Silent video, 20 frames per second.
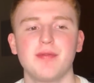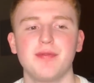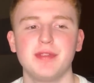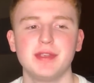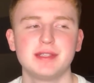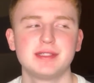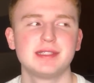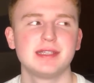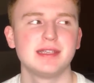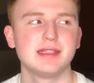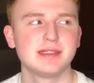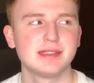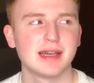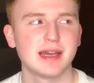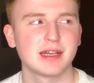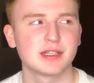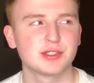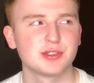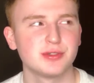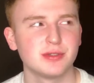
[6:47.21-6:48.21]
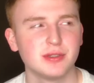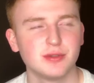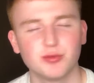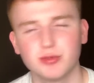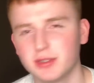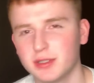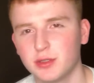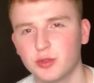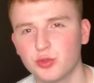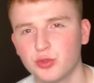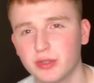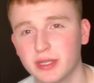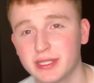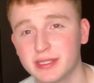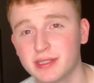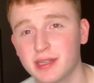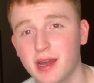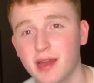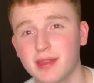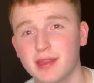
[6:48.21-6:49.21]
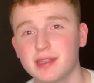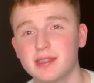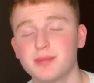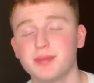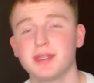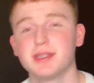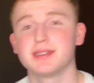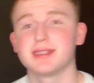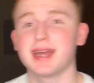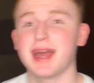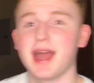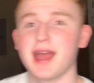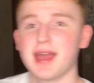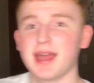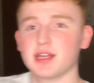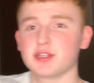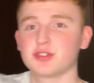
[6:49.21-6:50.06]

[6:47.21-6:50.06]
This is actually really cool. I saw this because I